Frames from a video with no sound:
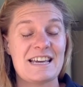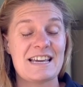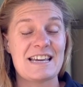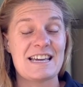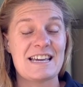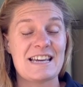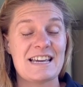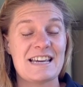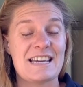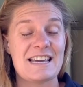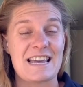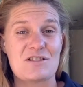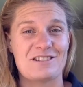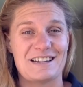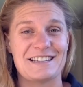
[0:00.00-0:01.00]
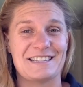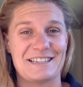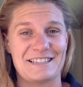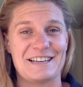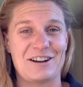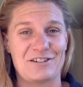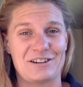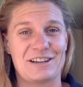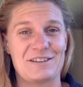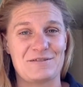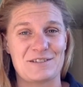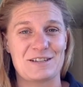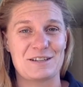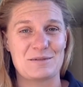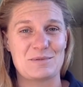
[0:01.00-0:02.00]
even though it's not
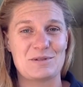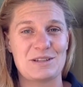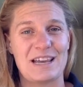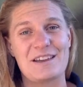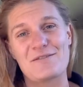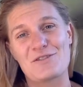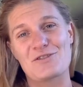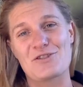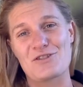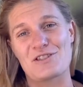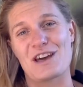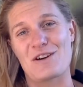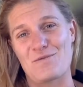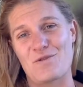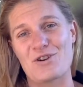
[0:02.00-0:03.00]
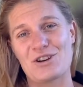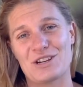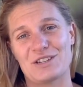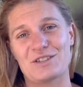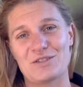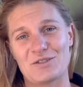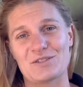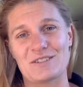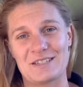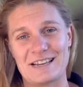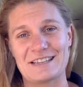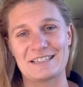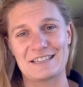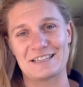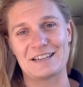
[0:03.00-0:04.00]
necessarily visible, even though that work is not
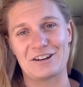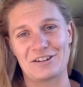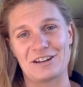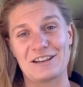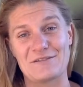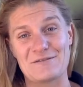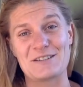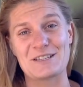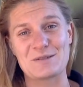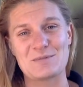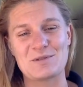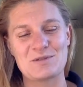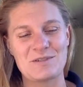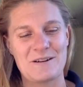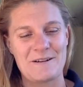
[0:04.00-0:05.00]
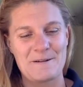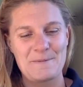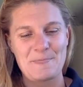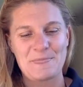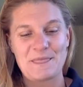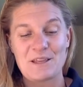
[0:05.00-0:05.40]
necessarily visible,